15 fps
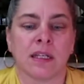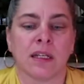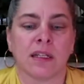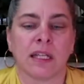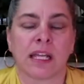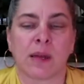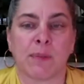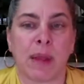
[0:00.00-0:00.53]

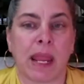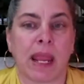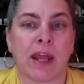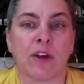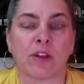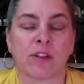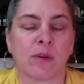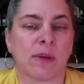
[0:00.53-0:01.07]
like a
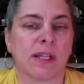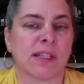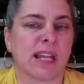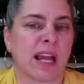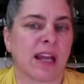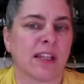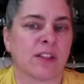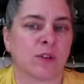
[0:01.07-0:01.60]
pan or something like
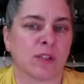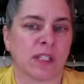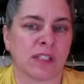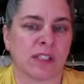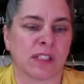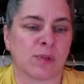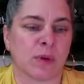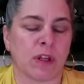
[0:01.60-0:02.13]
that, so it
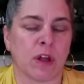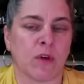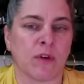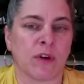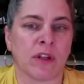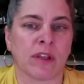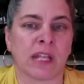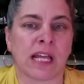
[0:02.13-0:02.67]
doesn't spill
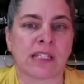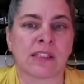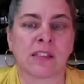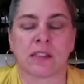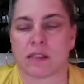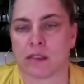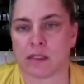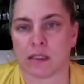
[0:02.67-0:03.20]
over,
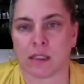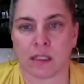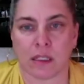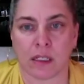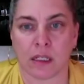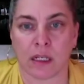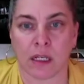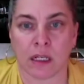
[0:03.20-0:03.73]
that's
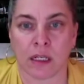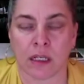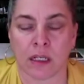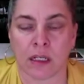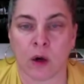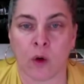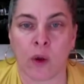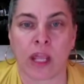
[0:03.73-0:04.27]

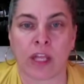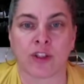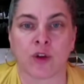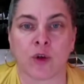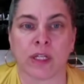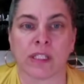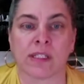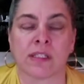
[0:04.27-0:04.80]
okay
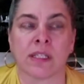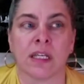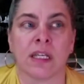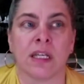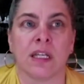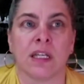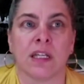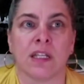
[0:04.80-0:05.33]
choice.
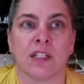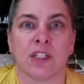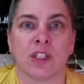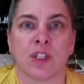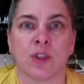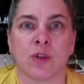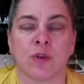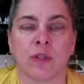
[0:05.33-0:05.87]

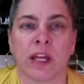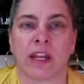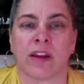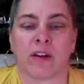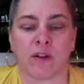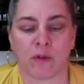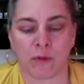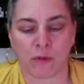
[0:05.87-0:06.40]
To
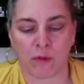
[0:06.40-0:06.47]
like